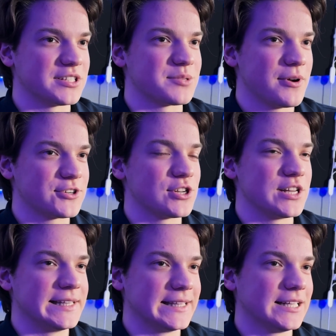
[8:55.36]
especially
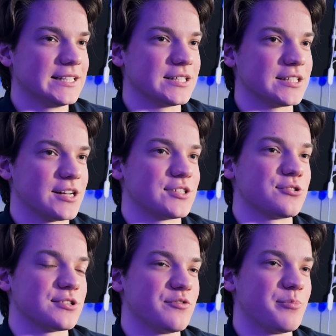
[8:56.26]
in London, the
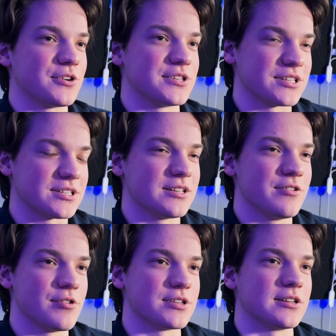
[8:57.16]
Conservative Party is
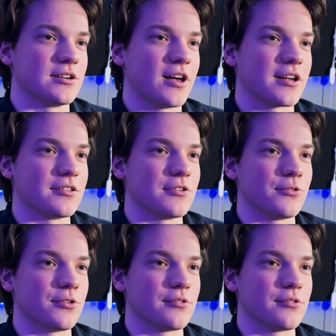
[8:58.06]
seriously lacking youth.